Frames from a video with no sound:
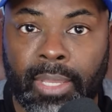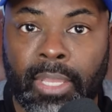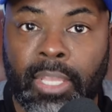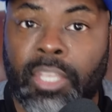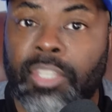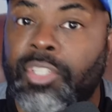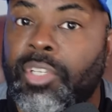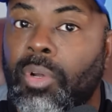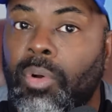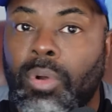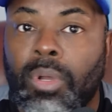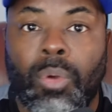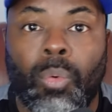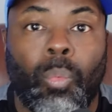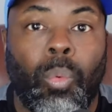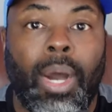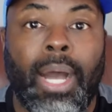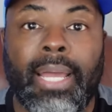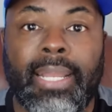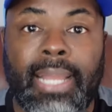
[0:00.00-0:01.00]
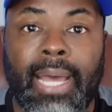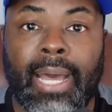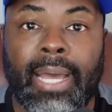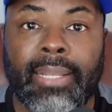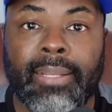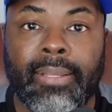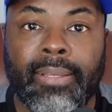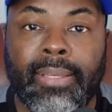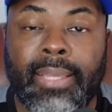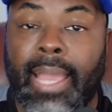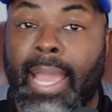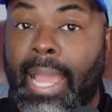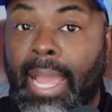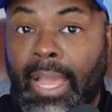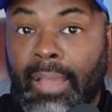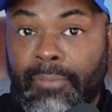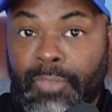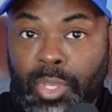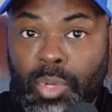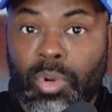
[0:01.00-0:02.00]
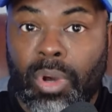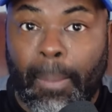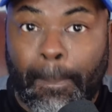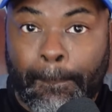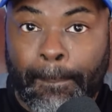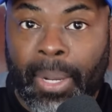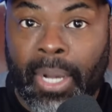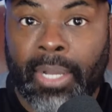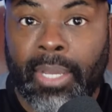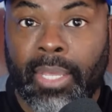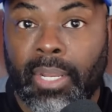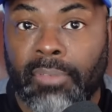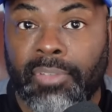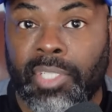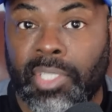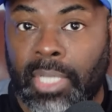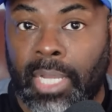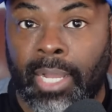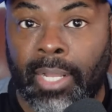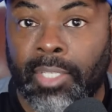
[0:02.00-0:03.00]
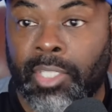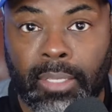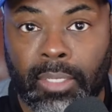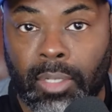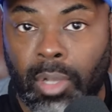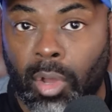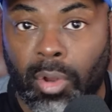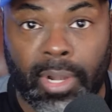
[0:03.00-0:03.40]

So why not have you a bucket of stocks called